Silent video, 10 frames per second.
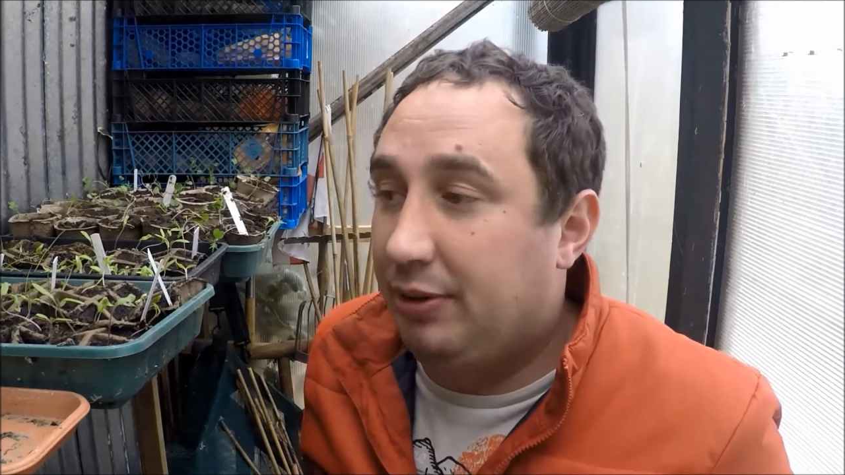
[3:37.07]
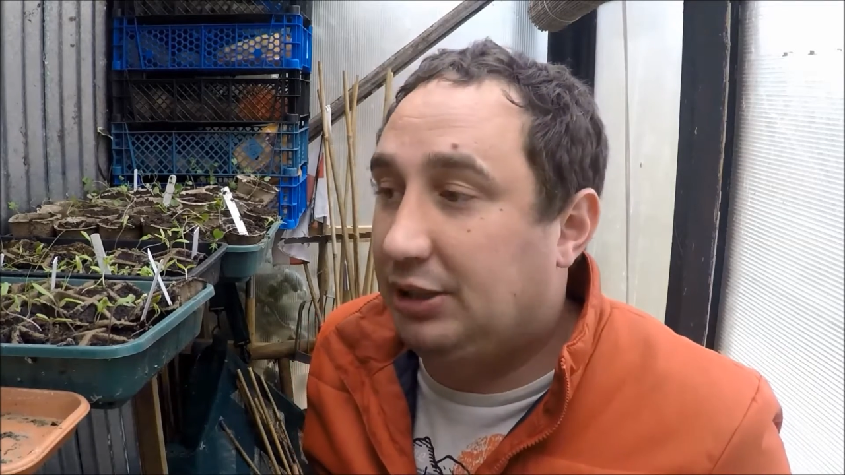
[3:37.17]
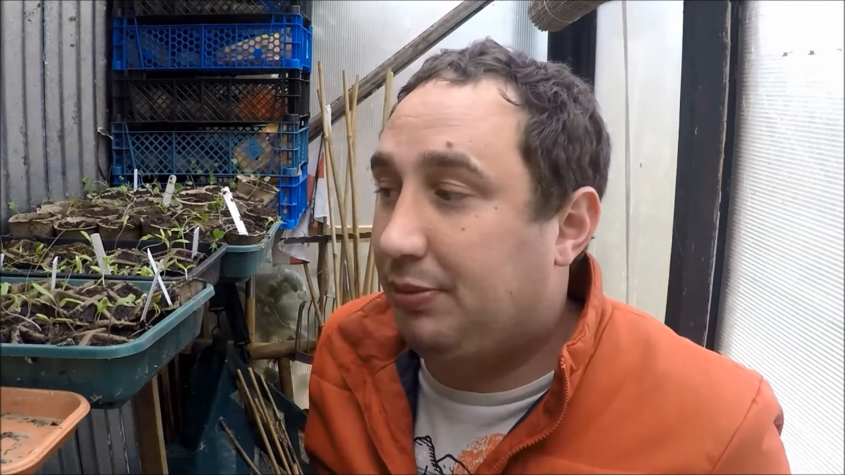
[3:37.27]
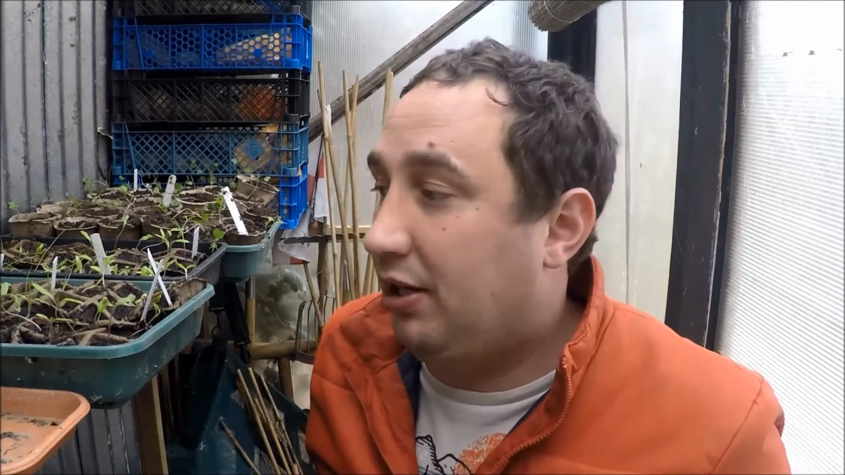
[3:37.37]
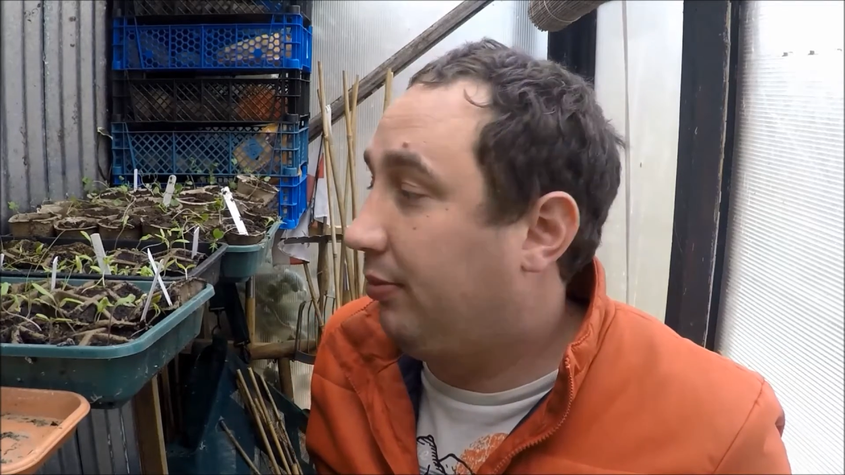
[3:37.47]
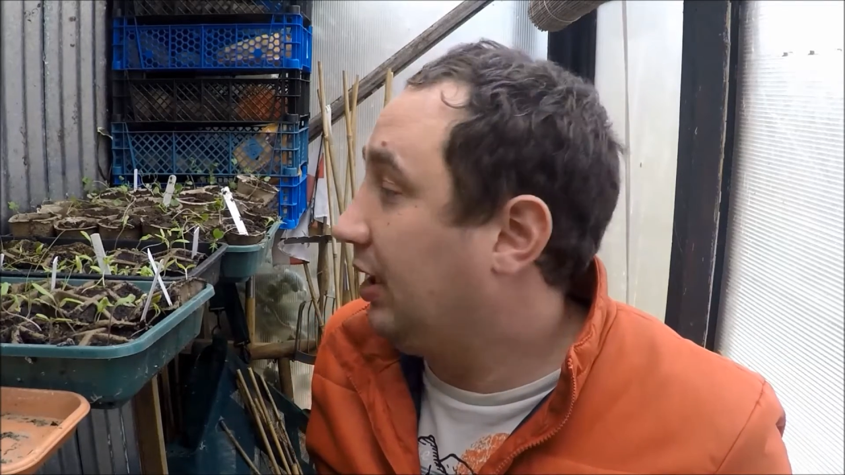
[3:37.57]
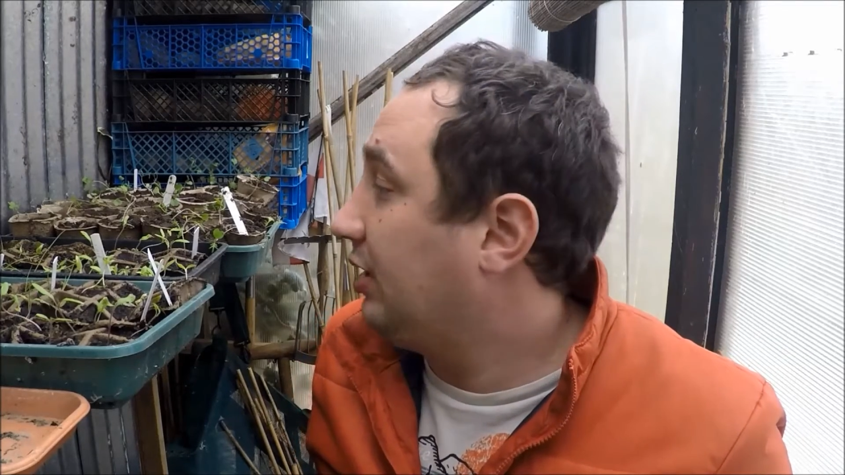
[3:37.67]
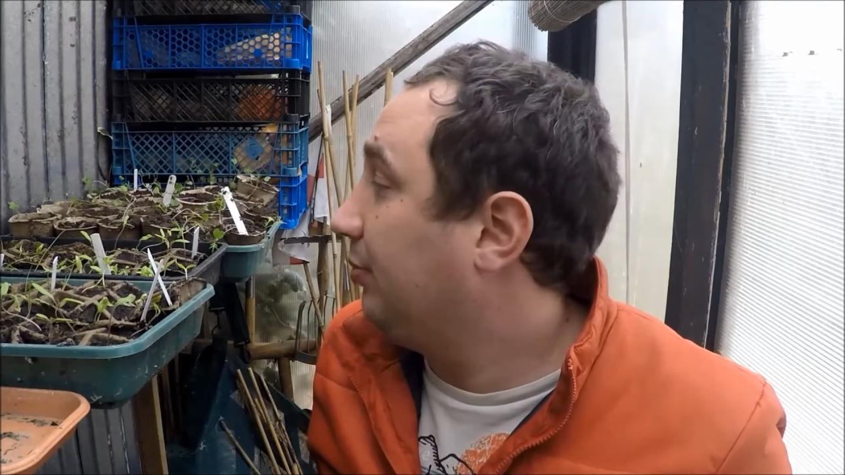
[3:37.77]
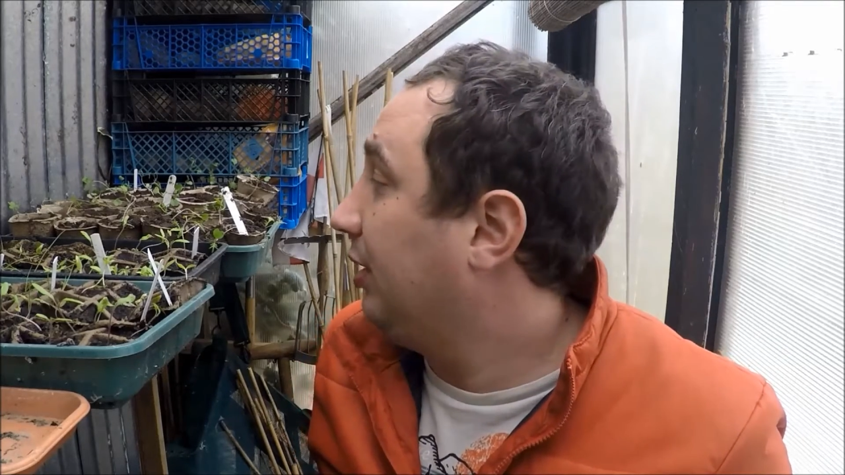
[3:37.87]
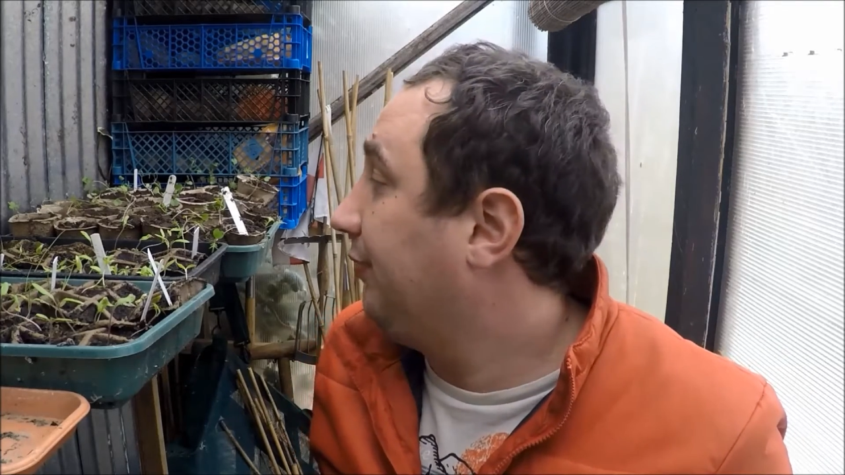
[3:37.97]

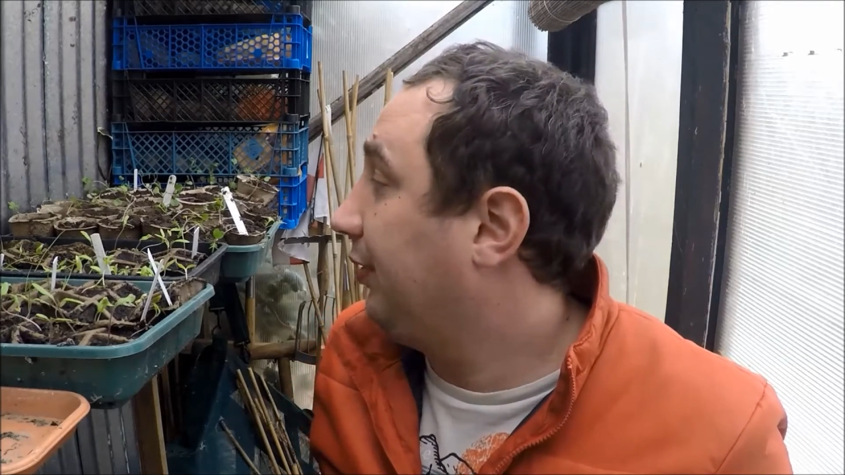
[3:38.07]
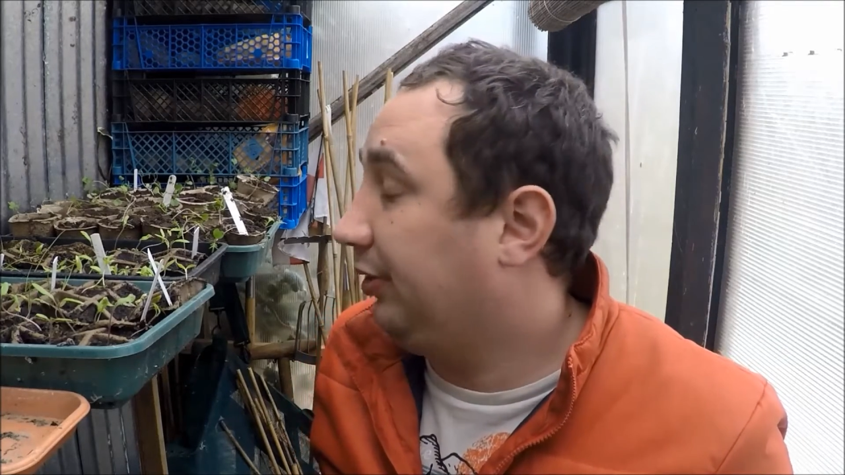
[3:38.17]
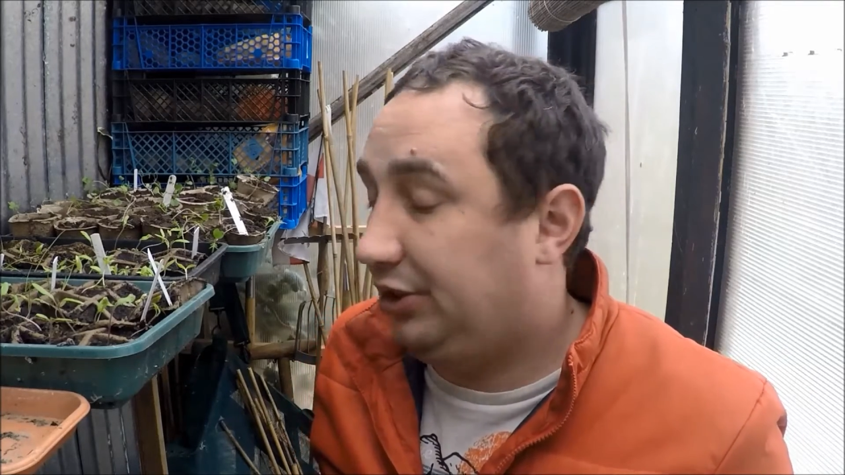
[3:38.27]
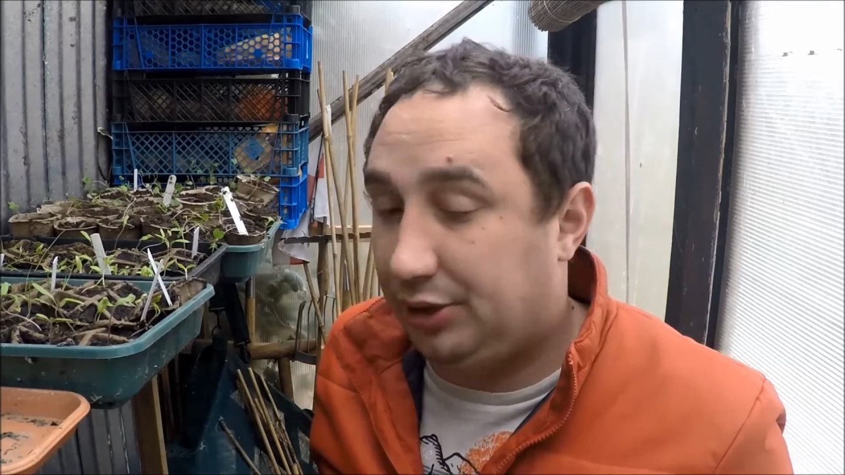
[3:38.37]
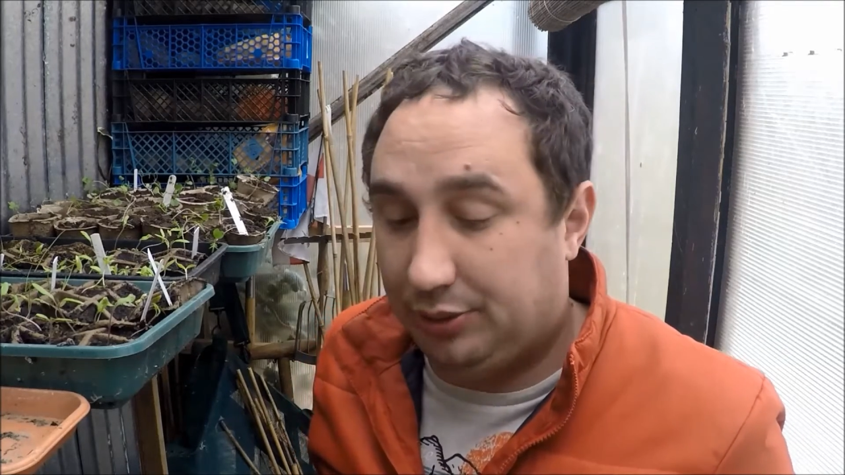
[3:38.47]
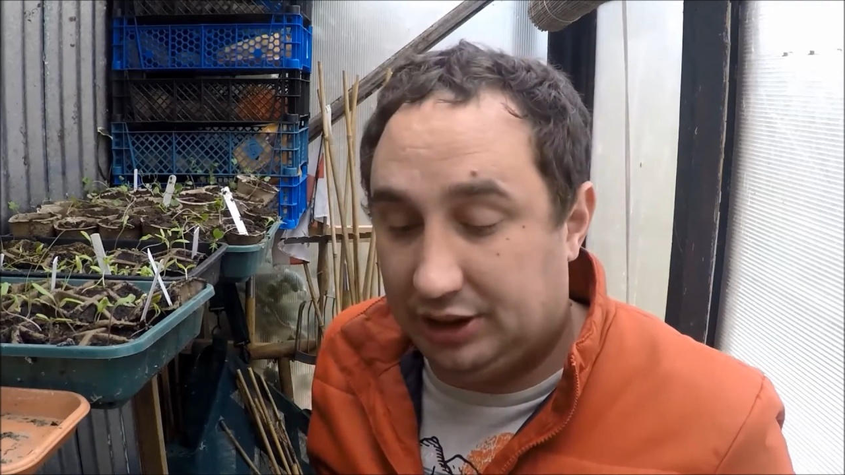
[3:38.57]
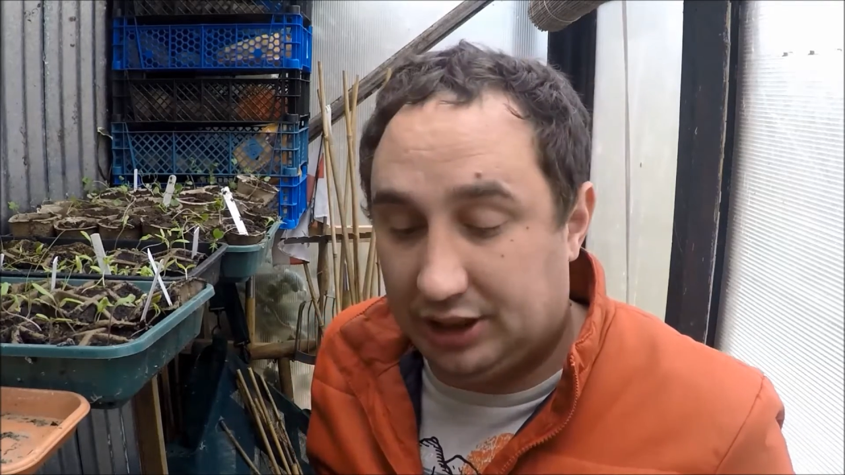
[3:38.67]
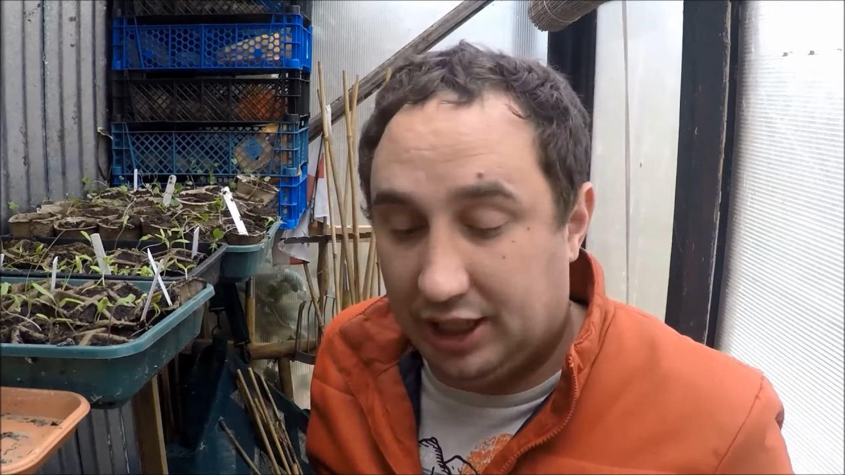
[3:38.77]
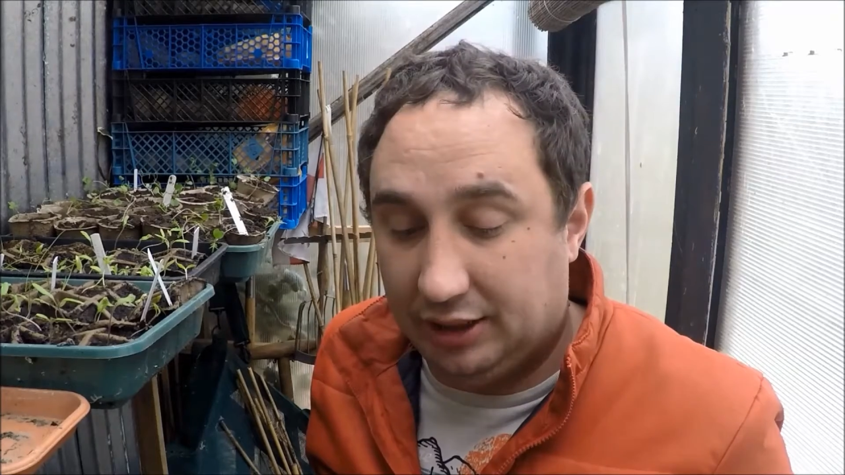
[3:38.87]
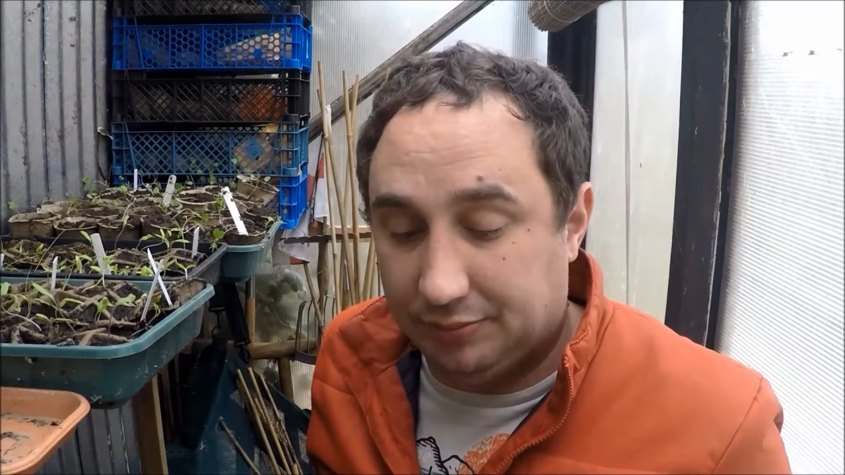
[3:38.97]
experimenting with, shall we
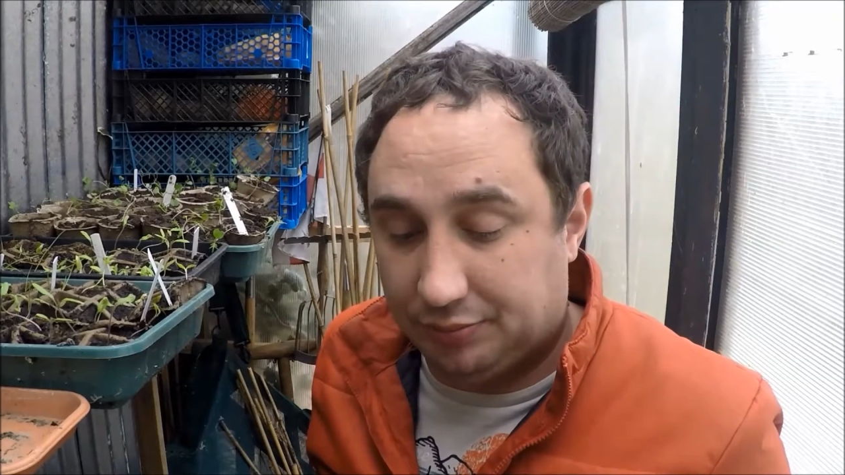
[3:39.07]
say.